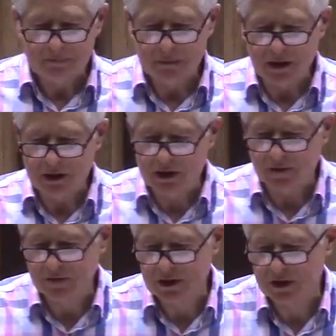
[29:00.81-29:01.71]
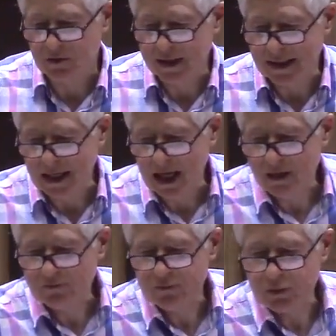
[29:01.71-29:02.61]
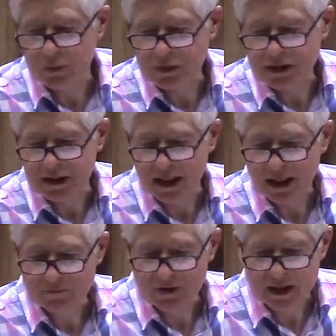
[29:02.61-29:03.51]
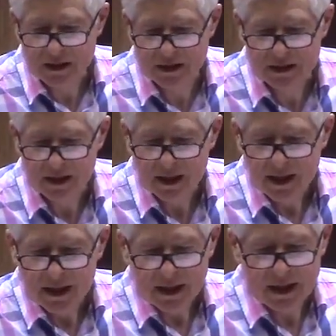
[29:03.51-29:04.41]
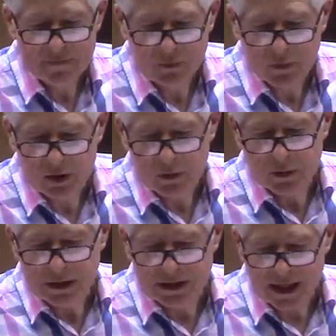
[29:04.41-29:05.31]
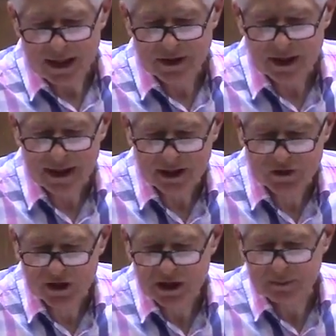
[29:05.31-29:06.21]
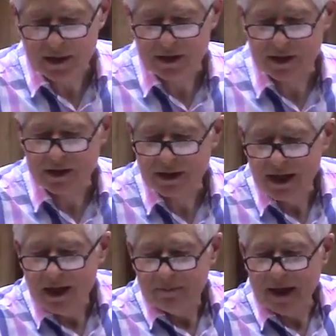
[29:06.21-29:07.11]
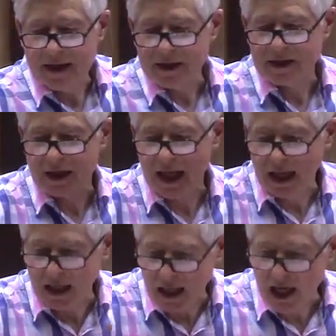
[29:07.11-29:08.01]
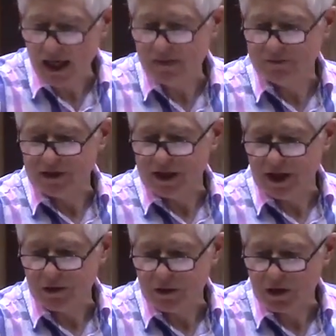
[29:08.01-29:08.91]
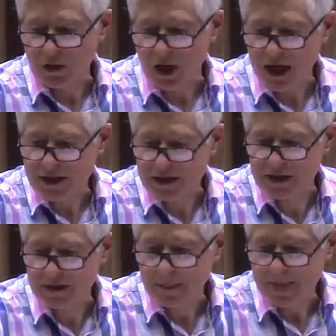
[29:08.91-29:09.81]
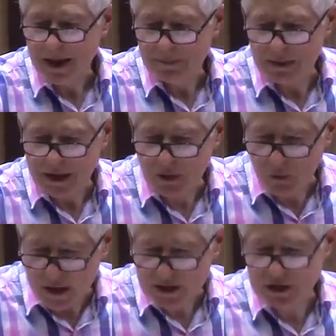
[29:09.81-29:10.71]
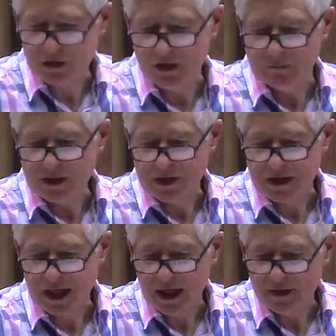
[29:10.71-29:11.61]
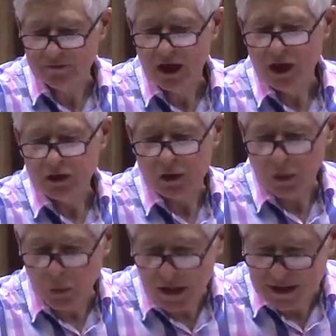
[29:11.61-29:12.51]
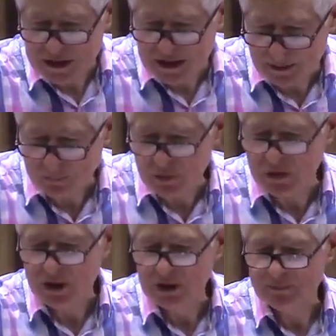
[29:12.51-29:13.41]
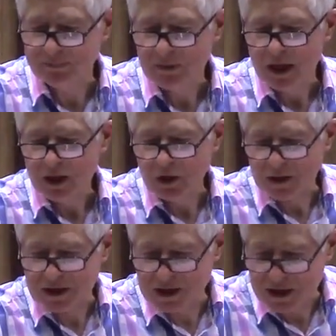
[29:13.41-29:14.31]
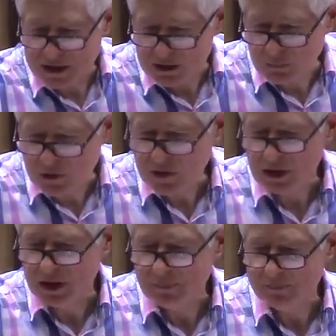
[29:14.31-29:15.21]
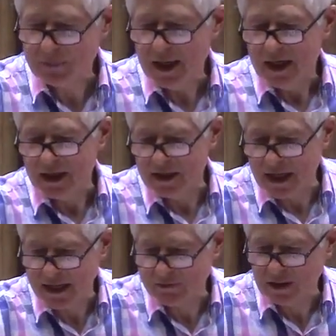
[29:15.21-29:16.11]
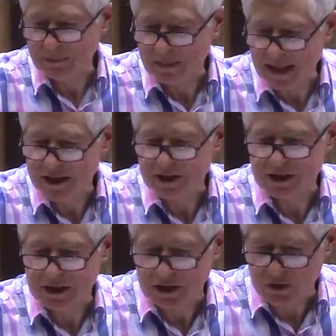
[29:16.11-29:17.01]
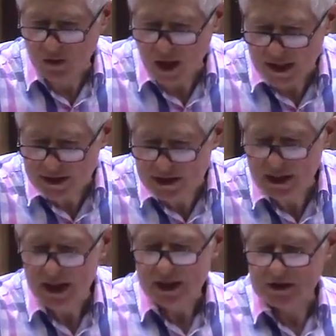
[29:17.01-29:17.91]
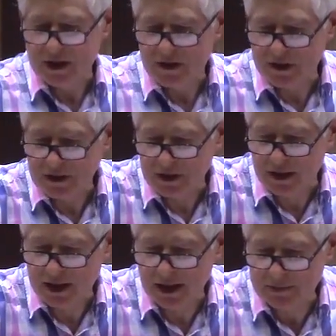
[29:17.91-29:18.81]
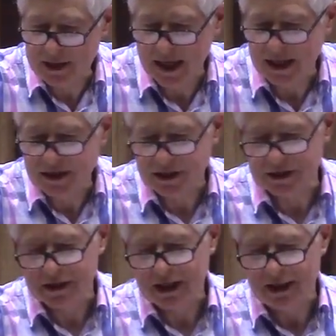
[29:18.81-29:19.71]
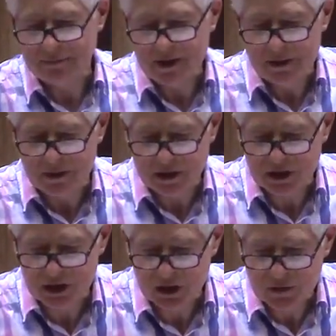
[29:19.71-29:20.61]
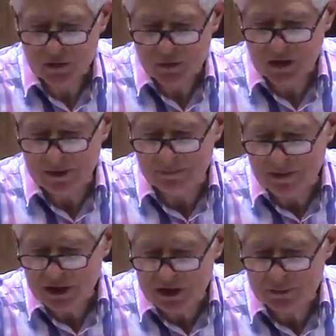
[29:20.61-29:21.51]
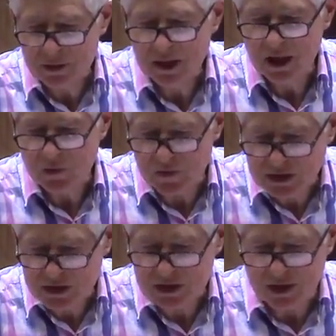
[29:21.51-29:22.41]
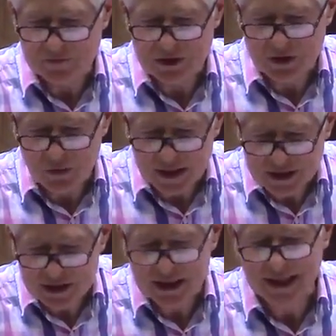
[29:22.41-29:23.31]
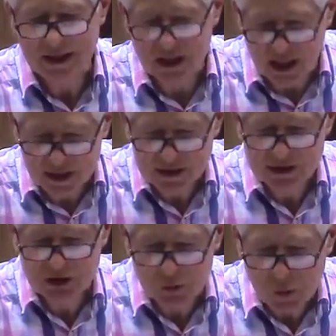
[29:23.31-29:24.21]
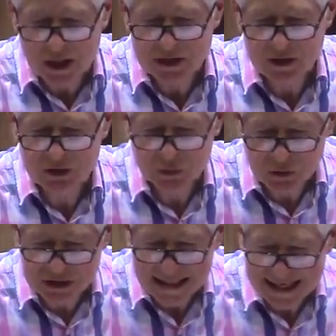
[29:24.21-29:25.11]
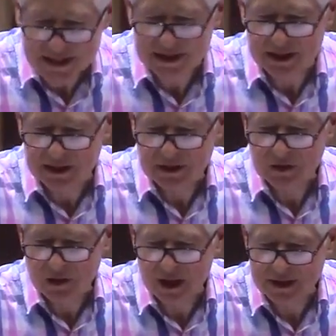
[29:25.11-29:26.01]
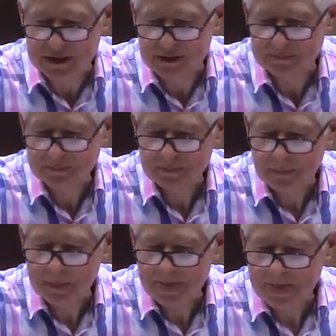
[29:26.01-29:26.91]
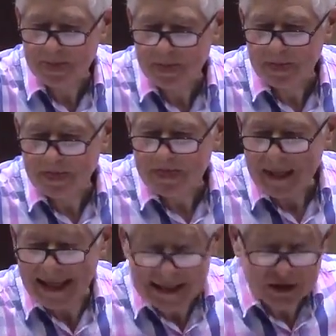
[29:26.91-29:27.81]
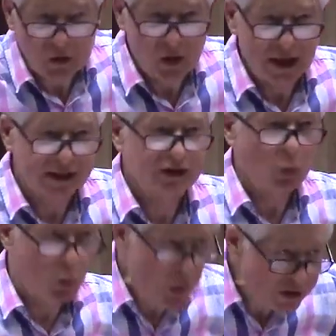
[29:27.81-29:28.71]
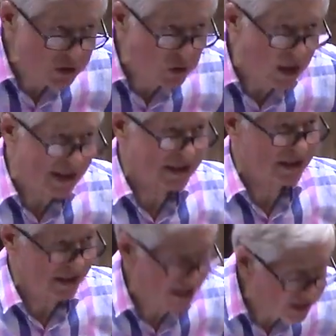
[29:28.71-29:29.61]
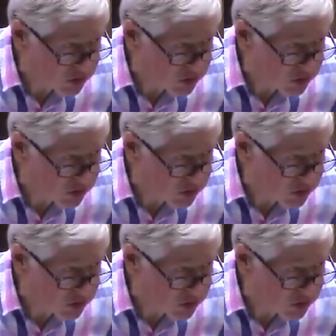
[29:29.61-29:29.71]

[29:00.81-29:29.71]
because of his great love with which he loved us, even when we were dead in our trespasses, made us alive together with Christ. By grace you have been saved. You are raised up with him. You are seated with him in the heavenly places in Christ, so that in the coming ages to come he might show you the immeasurable riches of his grace and kindness toward, towards us in Christ. In Christ, with Christ, in